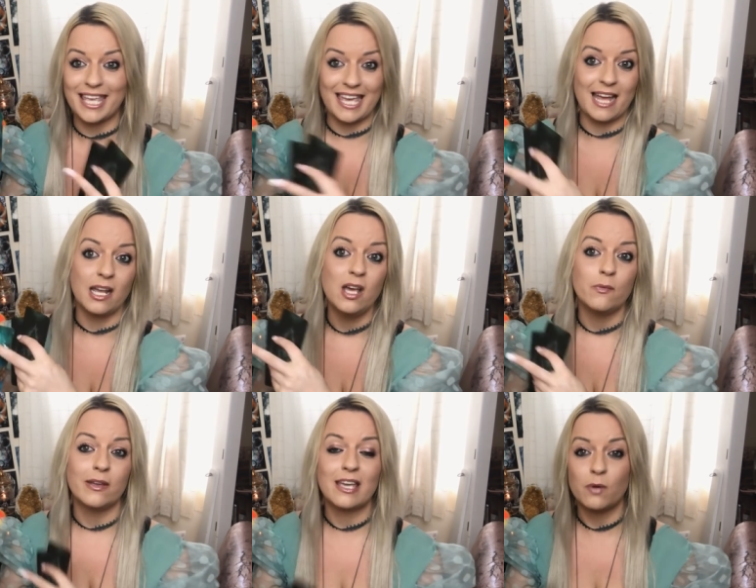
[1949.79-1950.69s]
Again,
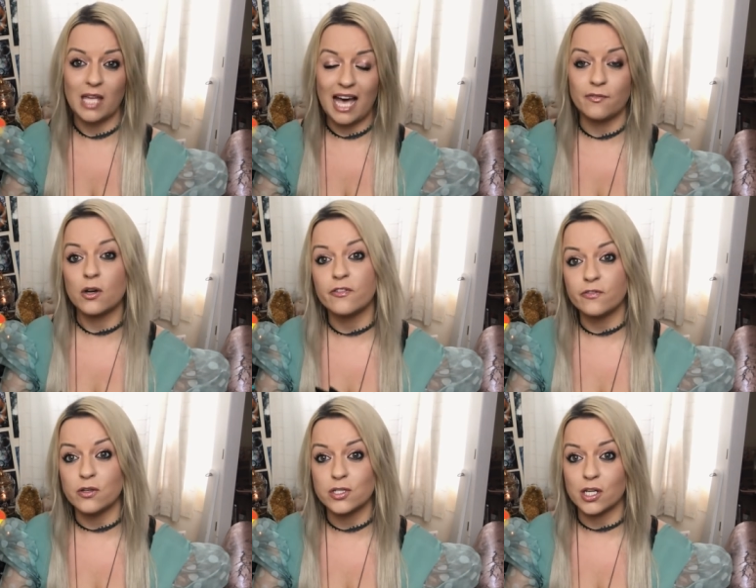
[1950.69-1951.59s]
we, we have got a
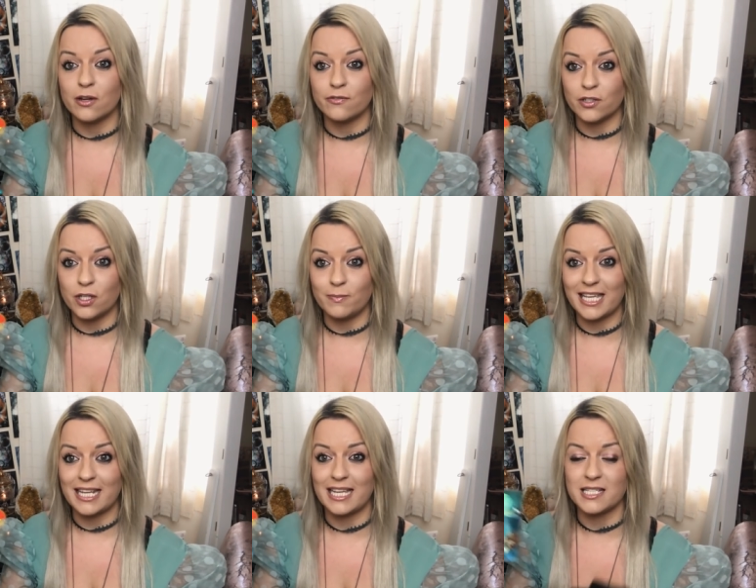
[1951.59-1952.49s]
future of a new
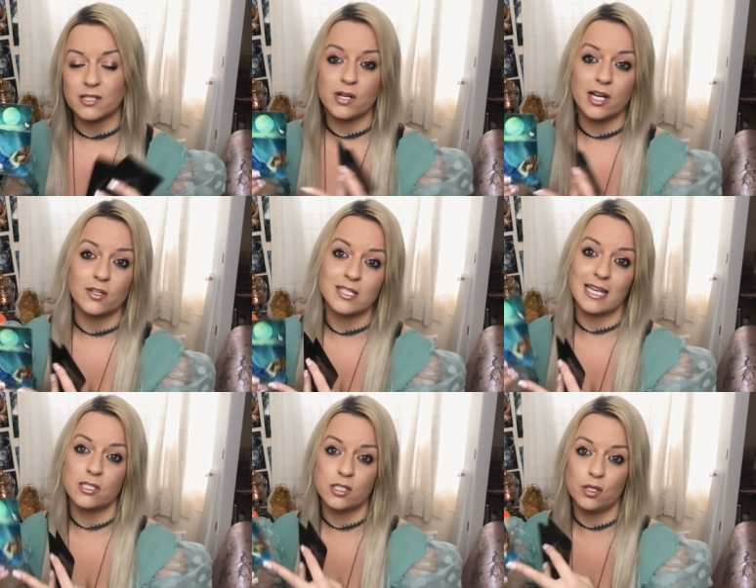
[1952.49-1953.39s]
beginning, so try not to
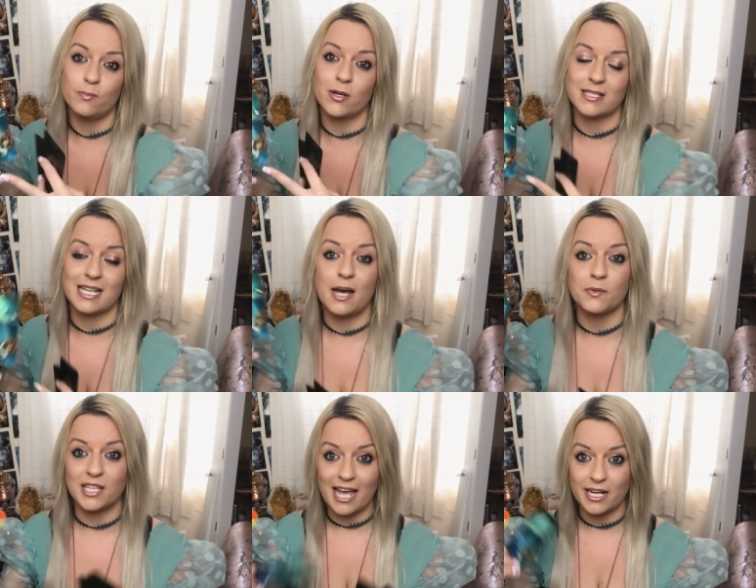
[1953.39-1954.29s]
get too bogged
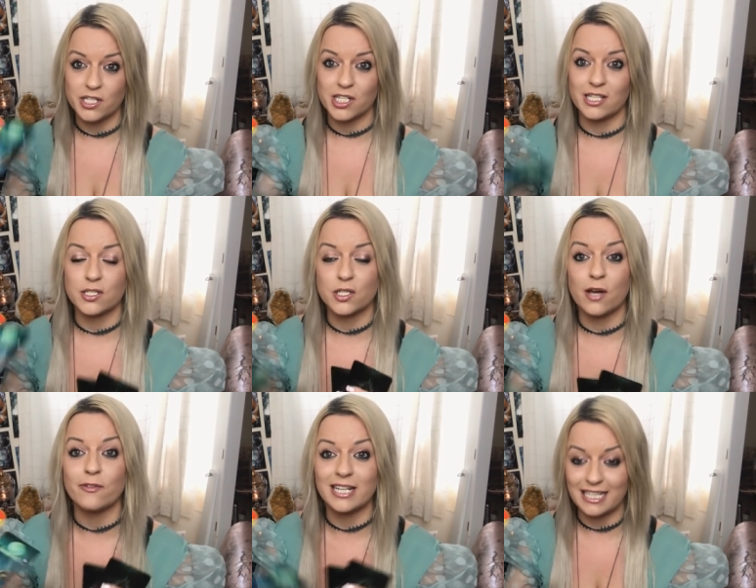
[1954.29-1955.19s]
down with the energy that's
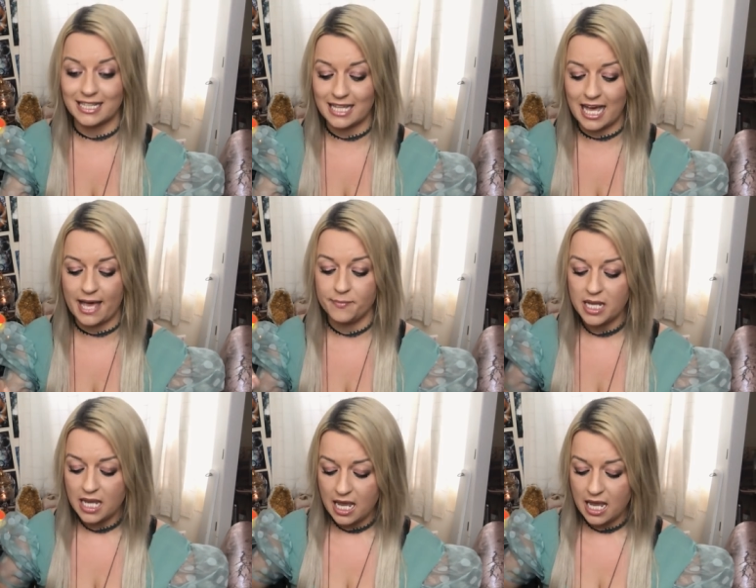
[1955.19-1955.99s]
currently there